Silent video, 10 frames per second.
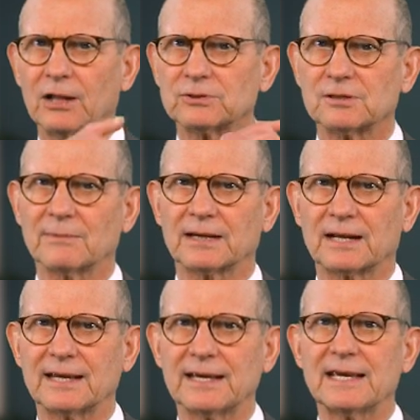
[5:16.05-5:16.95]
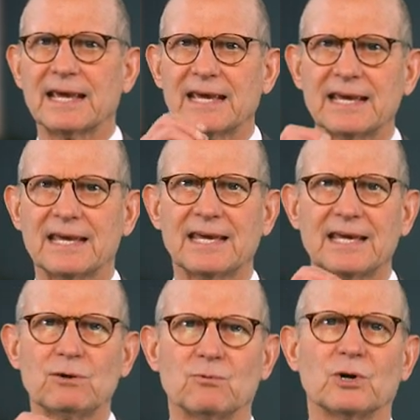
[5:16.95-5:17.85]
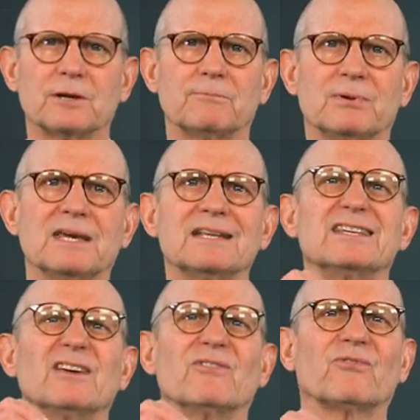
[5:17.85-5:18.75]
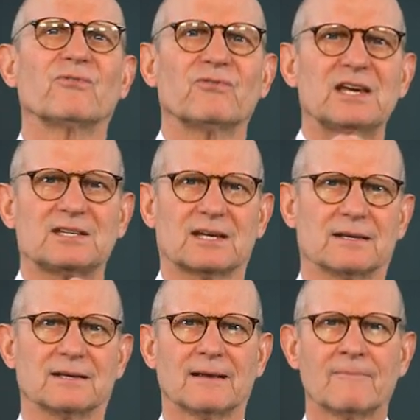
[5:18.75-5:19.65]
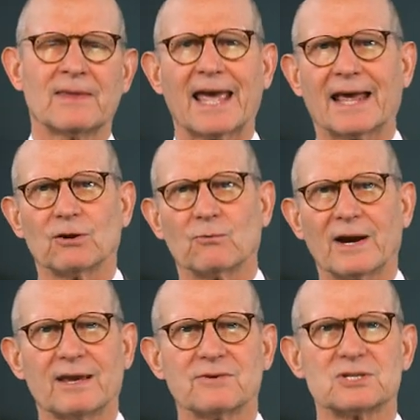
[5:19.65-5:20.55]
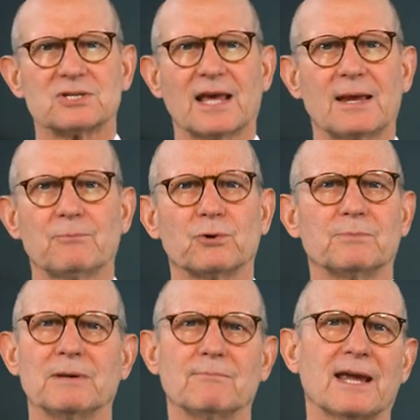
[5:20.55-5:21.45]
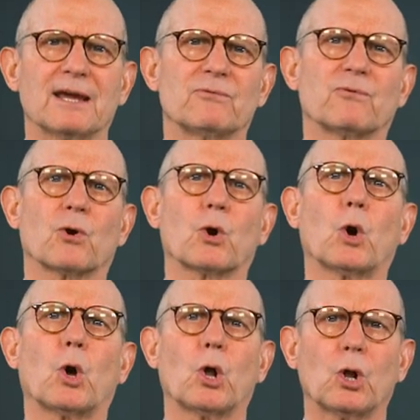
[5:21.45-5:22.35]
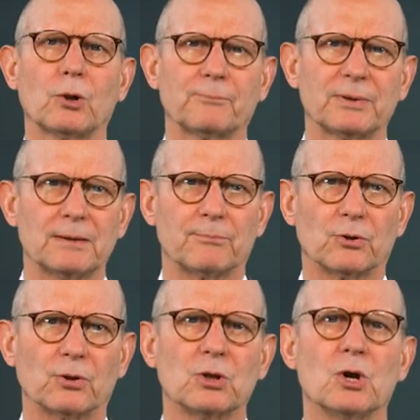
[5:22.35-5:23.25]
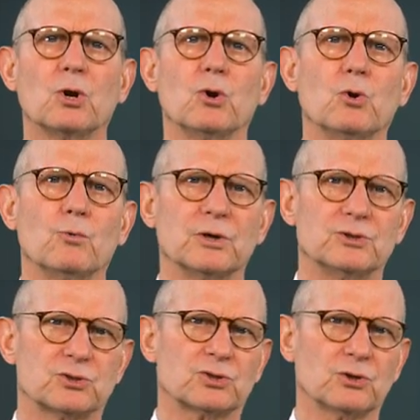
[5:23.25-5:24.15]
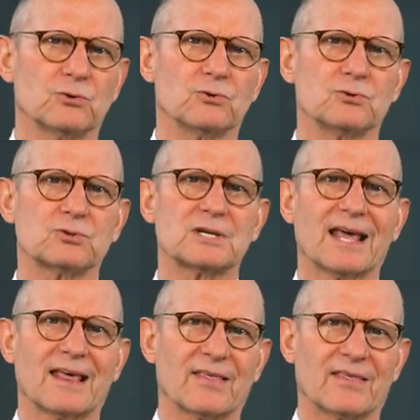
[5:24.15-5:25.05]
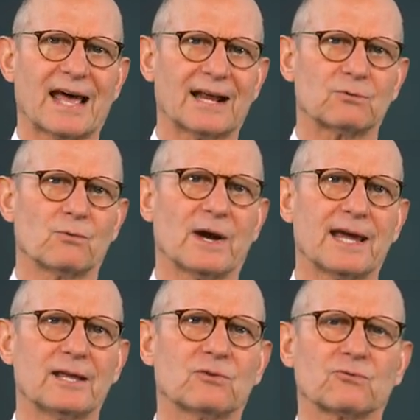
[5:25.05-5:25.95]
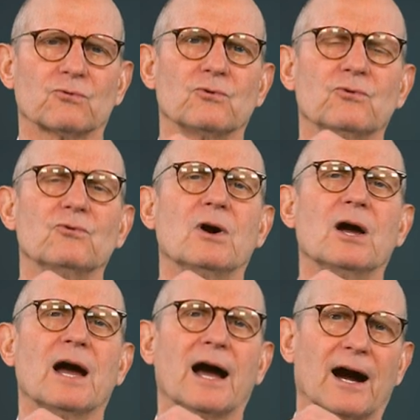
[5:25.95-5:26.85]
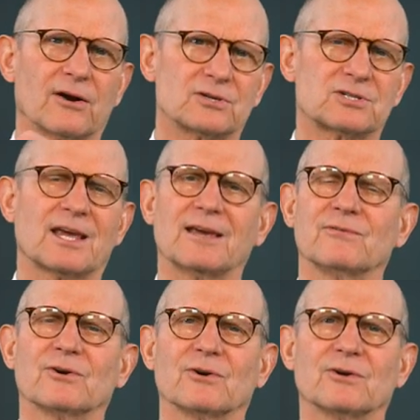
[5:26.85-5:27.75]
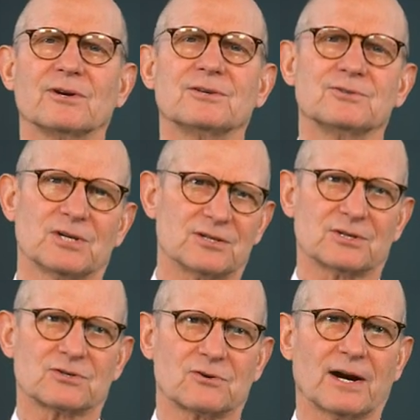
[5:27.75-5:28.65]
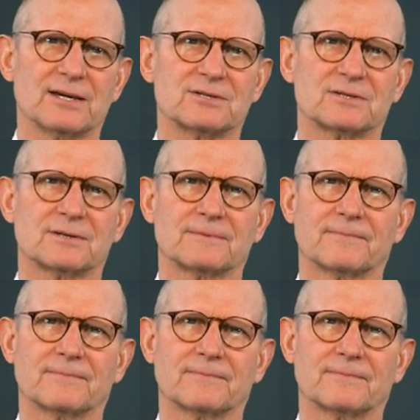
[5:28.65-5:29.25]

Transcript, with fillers: ultimately he would be defeated and a way of escape would be made for all people who would choose that way through our Savior, Jesus Christ.